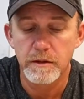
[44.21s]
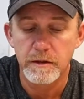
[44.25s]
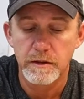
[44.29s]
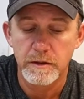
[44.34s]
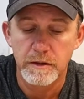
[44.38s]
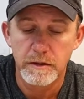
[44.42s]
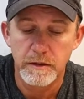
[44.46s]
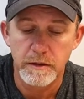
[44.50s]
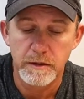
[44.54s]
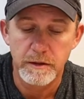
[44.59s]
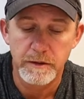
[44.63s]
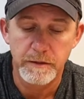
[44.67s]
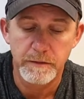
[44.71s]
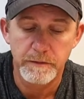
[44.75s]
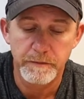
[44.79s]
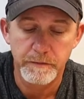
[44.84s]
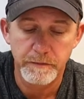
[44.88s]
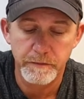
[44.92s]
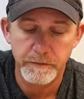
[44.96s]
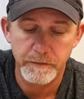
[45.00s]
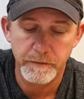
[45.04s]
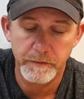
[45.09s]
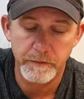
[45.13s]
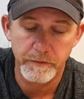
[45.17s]

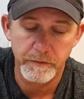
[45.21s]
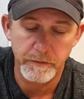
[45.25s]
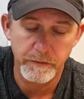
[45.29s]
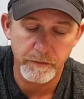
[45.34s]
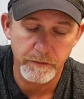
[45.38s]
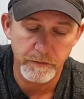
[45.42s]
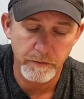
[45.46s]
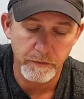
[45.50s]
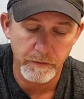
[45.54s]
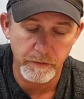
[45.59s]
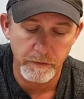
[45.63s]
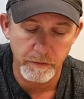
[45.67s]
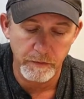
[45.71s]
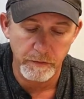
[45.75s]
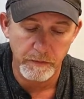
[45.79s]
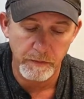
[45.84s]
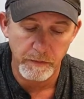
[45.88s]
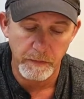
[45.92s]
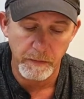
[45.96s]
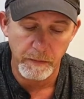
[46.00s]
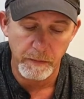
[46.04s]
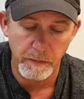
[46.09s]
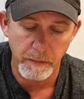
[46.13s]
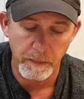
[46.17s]

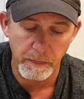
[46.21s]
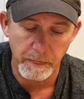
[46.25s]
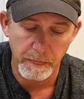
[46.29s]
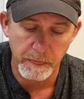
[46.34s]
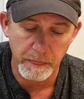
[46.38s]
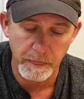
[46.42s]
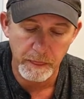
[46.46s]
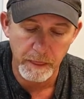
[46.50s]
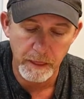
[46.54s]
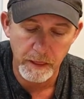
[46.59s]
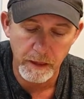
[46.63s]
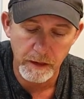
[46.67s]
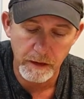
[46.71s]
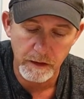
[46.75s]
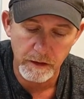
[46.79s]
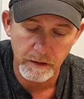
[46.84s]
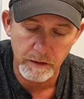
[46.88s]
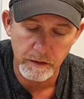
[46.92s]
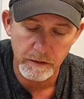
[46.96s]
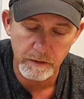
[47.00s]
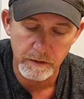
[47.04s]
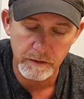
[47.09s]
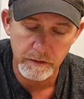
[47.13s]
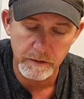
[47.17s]

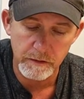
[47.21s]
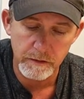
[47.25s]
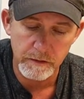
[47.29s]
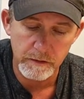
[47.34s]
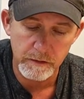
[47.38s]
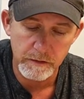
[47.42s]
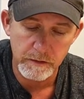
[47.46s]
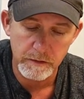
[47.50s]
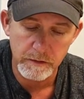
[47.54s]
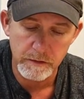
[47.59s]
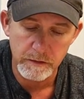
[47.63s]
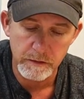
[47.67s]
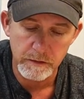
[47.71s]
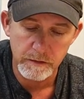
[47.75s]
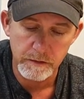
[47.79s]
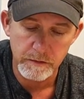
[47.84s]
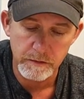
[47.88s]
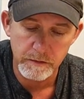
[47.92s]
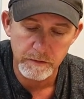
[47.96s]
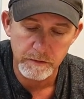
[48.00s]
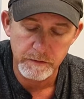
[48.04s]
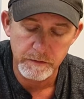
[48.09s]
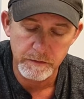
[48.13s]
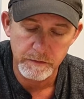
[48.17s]

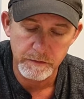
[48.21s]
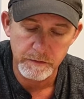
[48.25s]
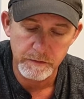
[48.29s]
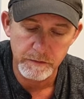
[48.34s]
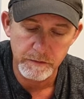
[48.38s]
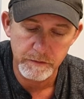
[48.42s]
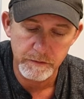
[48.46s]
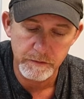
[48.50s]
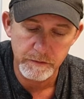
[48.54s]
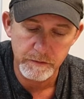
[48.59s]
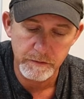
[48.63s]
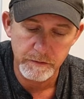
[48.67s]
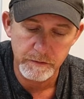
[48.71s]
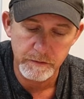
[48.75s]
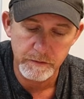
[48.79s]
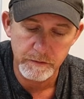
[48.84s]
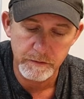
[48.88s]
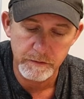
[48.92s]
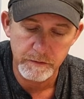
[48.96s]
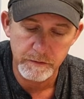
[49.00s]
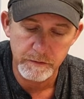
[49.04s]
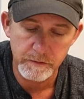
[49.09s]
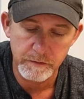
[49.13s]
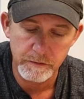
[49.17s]

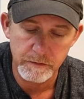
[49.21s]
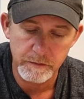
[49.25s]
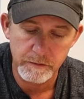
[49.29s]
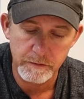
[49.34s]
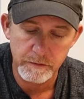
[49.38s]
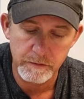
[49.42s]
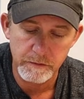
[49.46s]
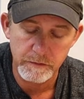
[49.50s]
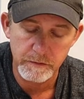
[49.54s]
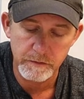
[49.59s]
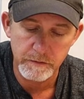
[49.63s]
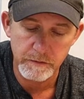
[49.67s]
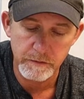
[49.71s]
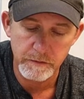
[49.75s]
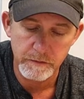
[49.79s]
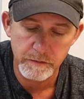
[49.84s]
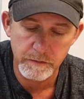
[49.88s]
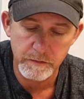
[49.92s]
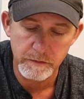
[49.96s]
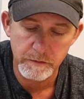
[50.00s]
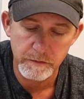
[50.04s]
This person isn't speaking.